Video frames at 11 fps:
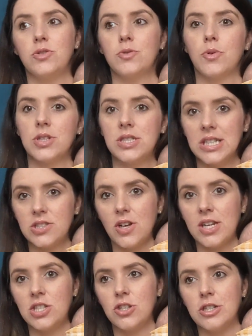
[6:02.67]
she was born at
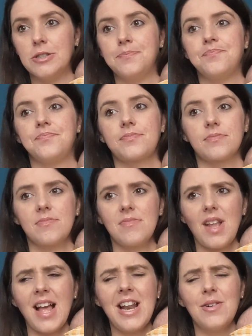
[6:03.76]
6:32
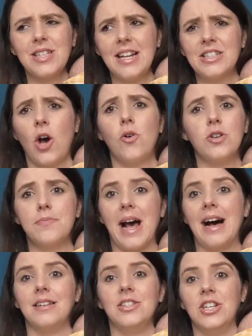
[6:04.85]
and I was kind of told
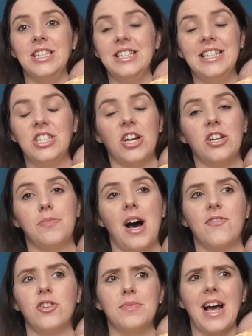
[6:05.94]
about, you know, you need to go to the
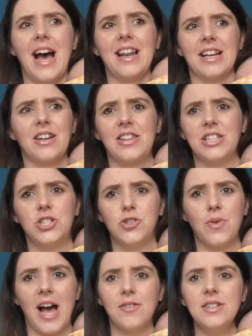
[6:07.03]
bathroom, and I had like, I think
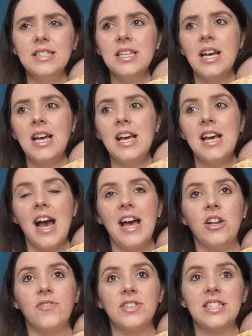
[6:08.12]
2 hours.
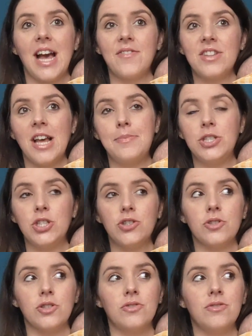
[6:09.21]
And obviously having the
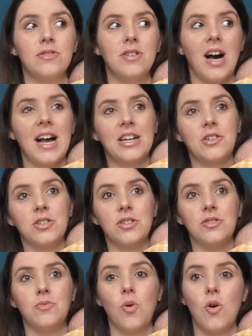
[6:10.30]
epidural, I
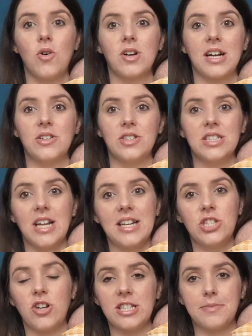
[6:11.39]
couldn't walk, I
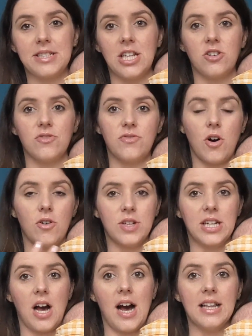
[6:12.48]
didn't trust myself
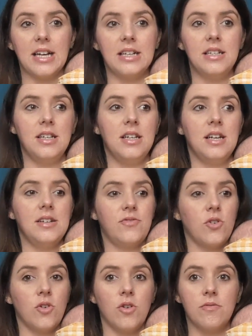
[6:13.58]
holding Isla
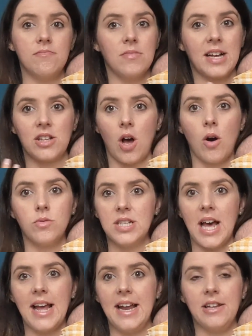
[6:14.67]
for like the whole
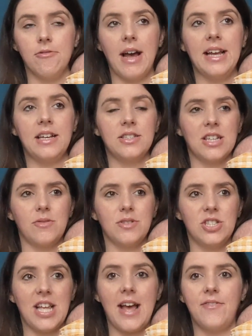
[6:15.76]
day anyway, because I was
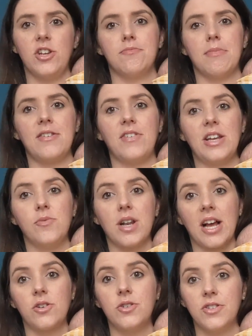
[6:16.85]
just heavy on my feet when
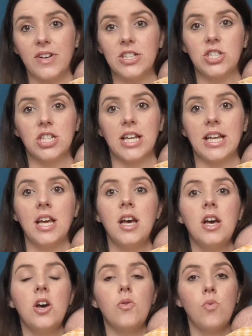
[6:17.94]
I could eventually
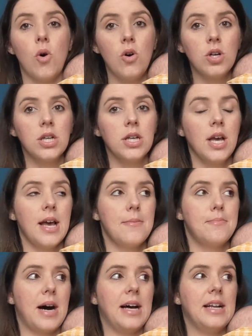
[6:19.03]
walk.
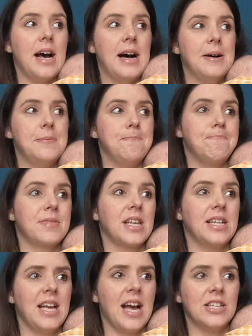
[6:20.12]
But
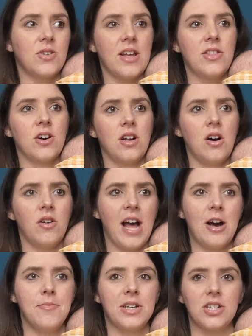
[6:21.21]
yeah, so I thought, oh,
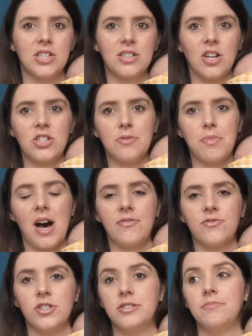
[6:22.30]
how am I going to go to the
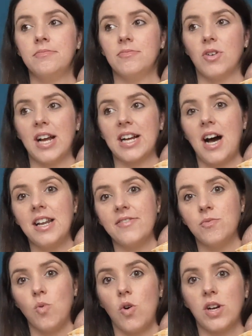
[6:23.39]
bathroom when I can't
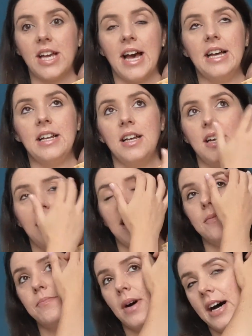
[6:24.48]
even walk yet?
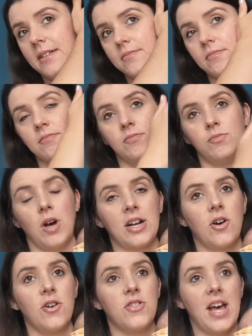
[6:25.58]
But I
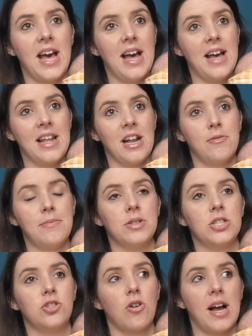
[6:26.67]
got there and I remember
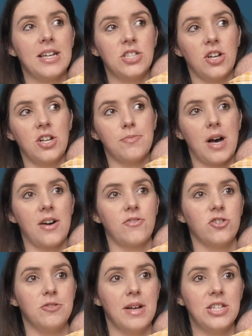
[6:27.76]
trying to go to the
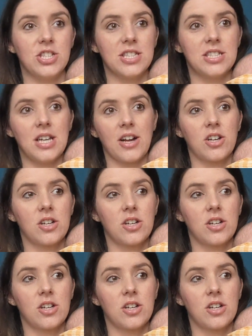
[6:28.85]
bathroom and just,